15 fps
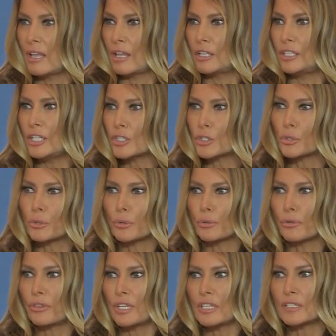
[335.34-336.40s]
This
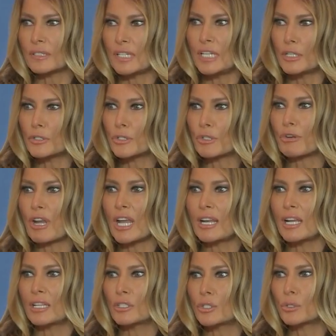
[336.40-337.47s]
truth is
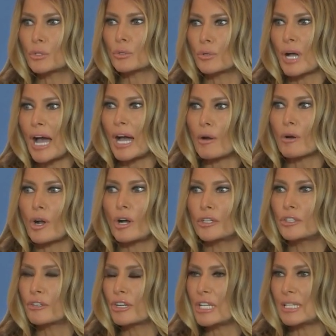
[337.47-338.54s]
illustrated through our
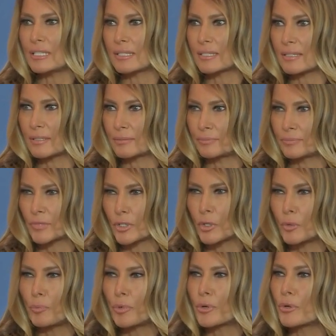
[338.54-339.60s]
honorees, who
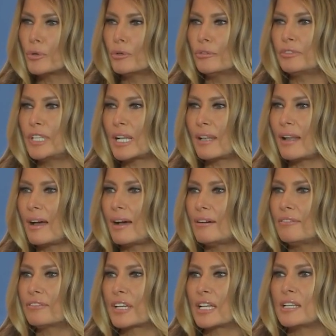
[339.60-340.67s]
prove that
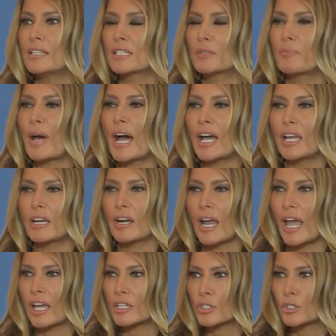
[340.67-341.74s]
love can inspire
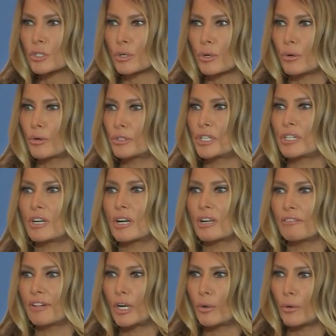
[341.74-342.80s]
extraordinary
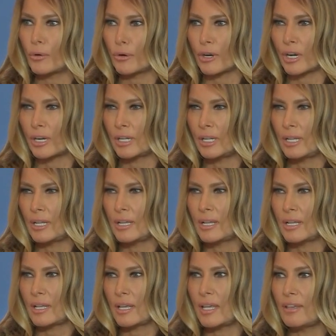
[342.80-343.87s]
valor,
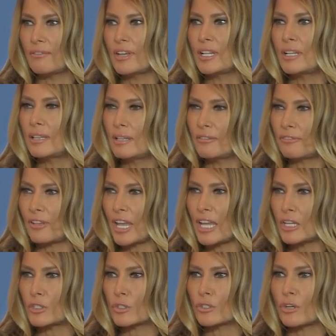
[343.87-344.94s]
even in the
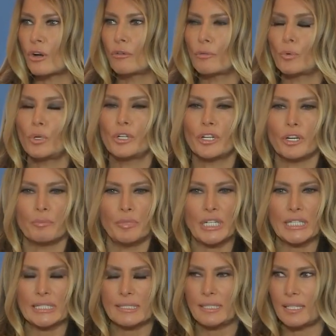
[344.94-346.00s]
face of
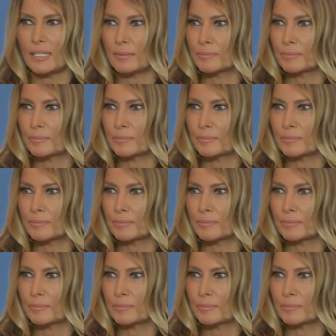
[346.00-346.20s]
vulnerability.